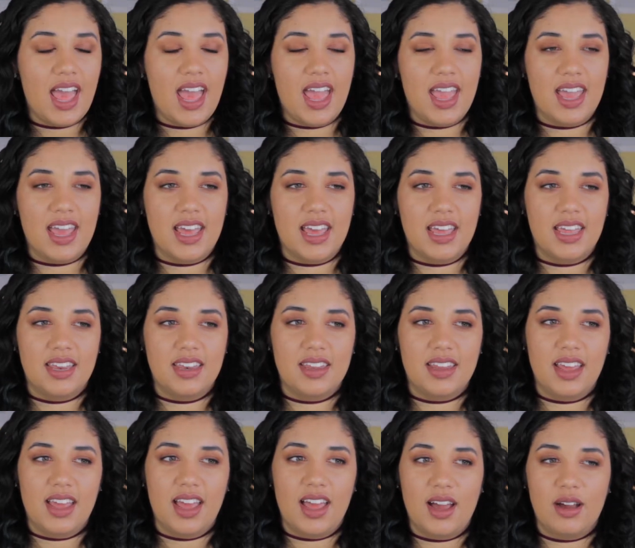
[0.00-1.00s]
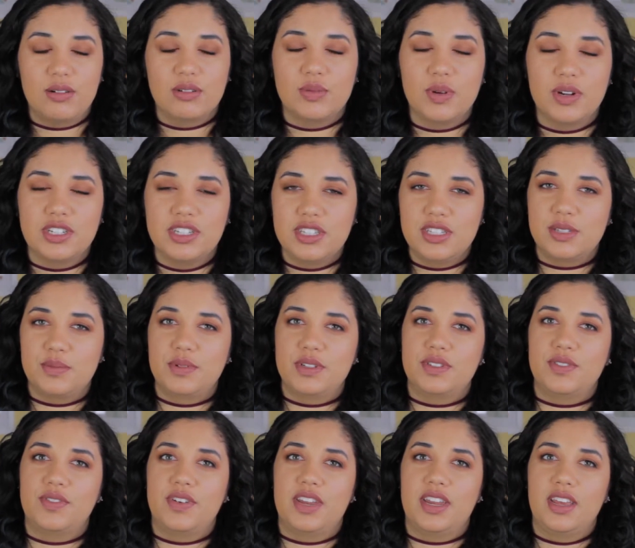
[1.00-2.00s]
And I was watching this
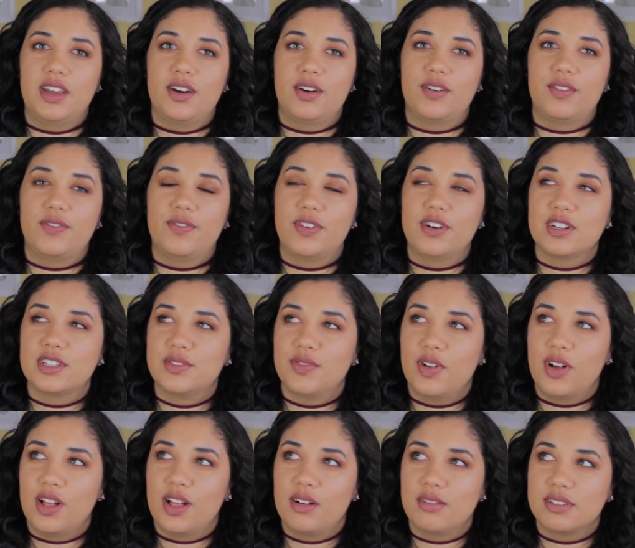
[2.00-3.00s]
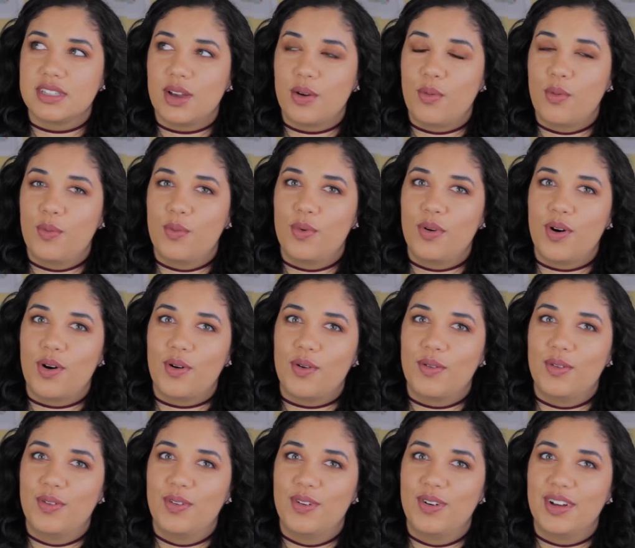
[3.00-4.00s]
music video. First of all, I was like, whoa,
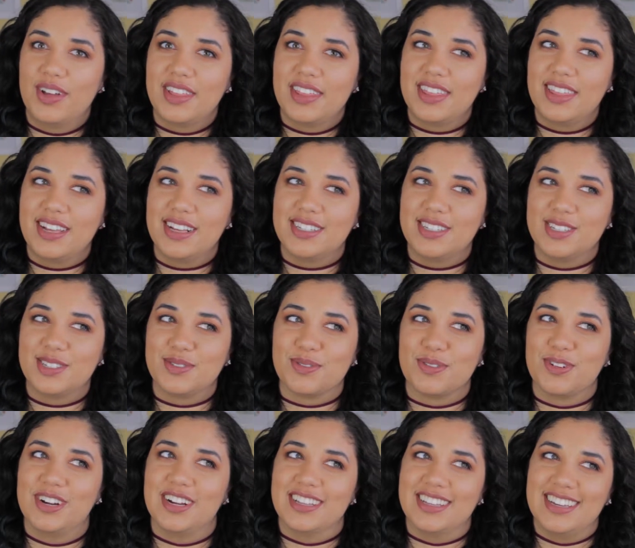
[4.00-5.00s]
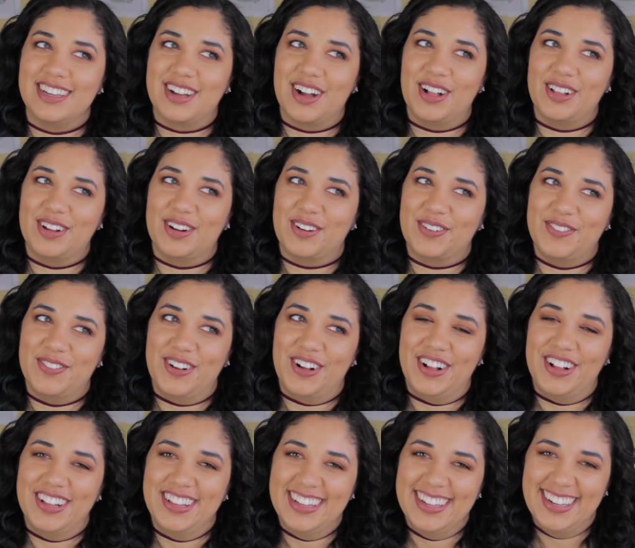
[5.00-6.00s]
this is really
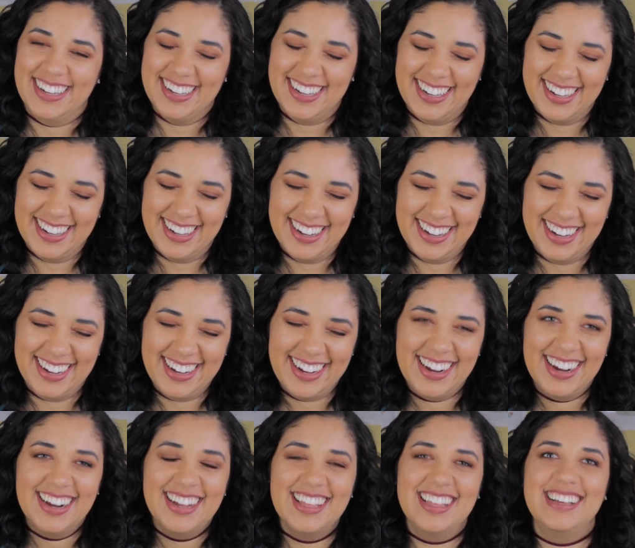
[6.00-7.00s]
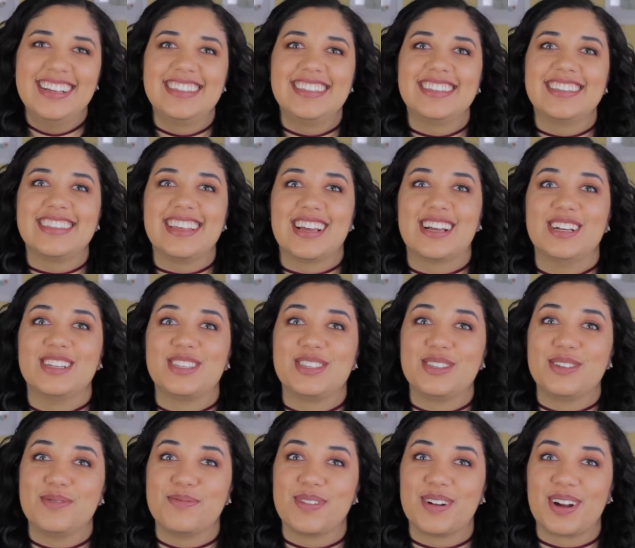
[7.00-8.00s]
colorful. This is like a
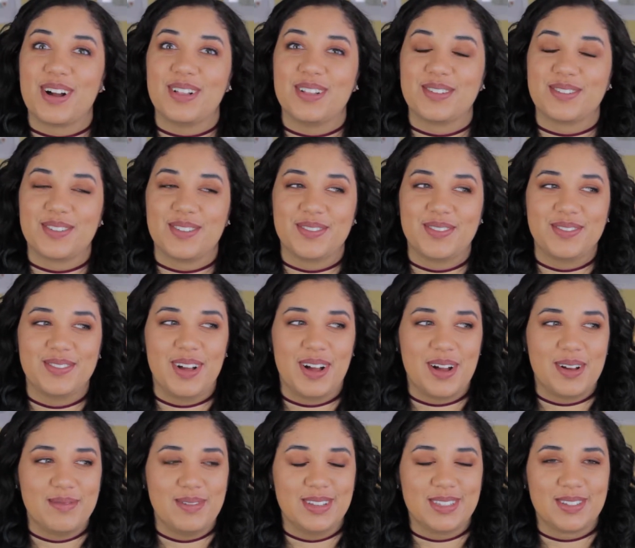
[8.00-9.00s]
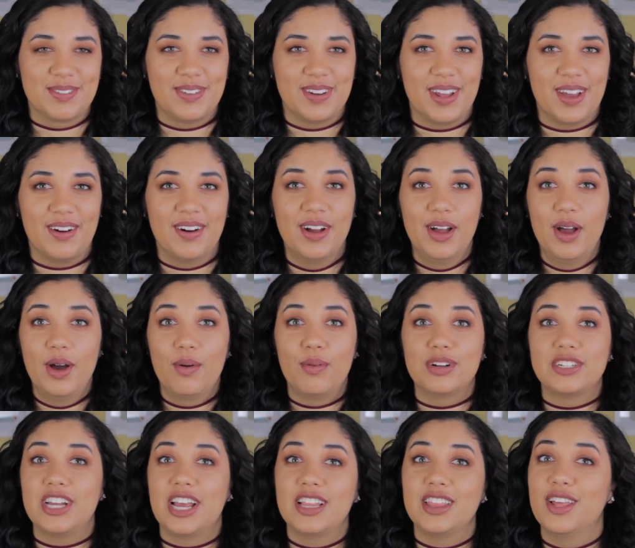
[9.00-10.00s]
super colorful music video,
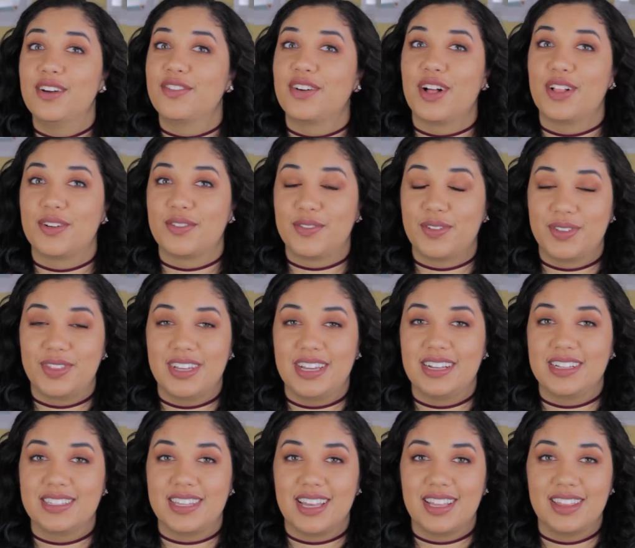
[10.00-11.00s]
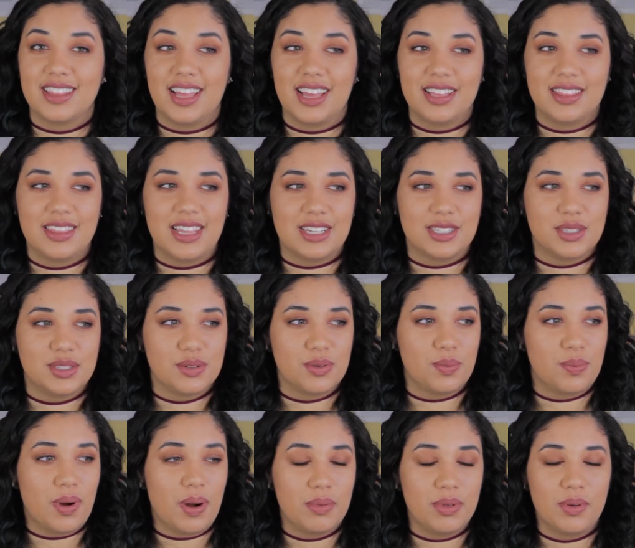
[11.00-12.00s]
which I love colorful things. That's
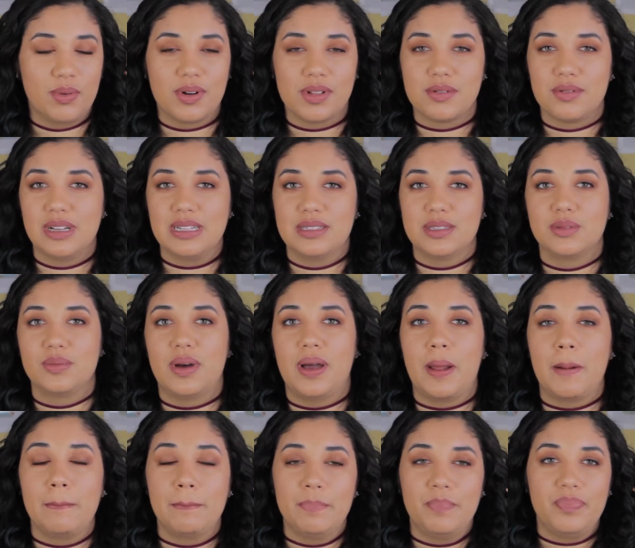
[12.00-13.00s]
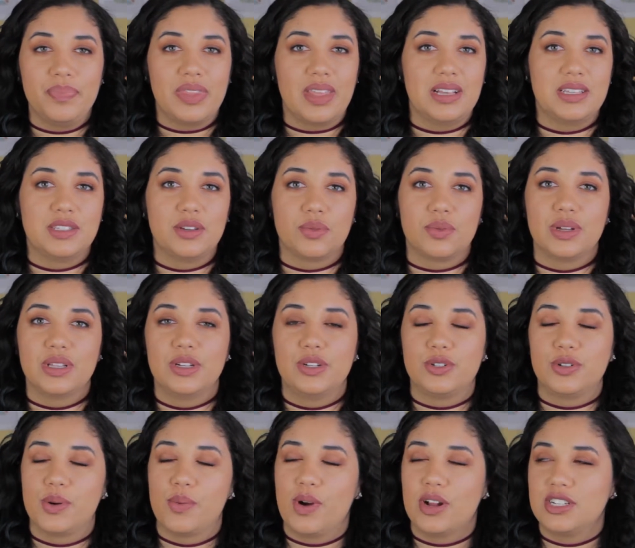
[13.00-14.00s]
probably one of the reasons why I still really
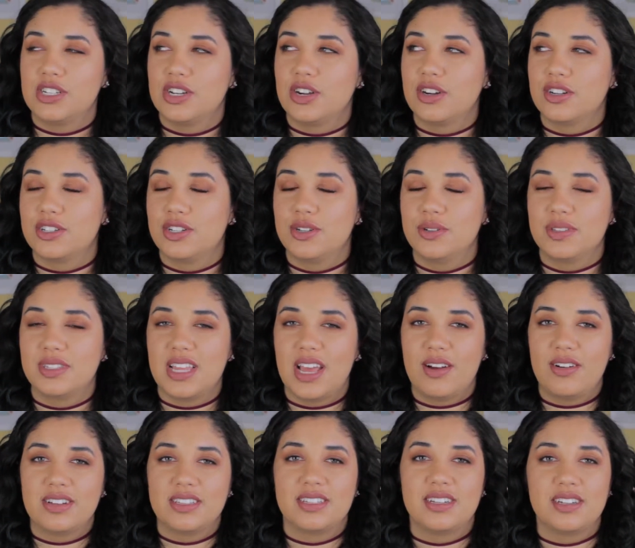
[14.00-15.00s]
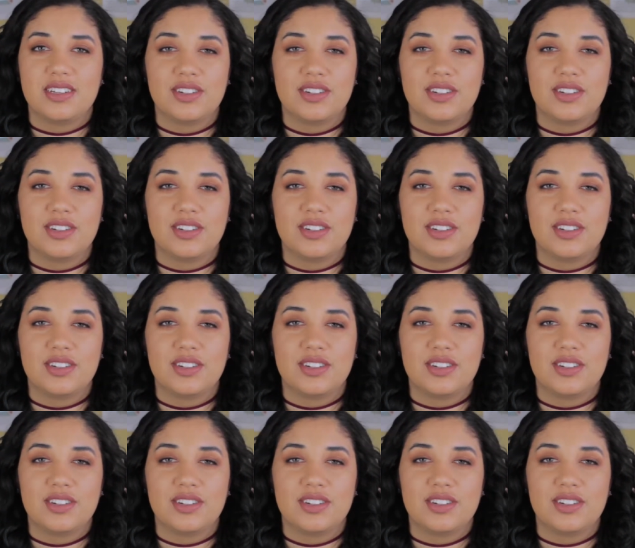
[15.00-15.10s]
enjoy watching cartoons now as an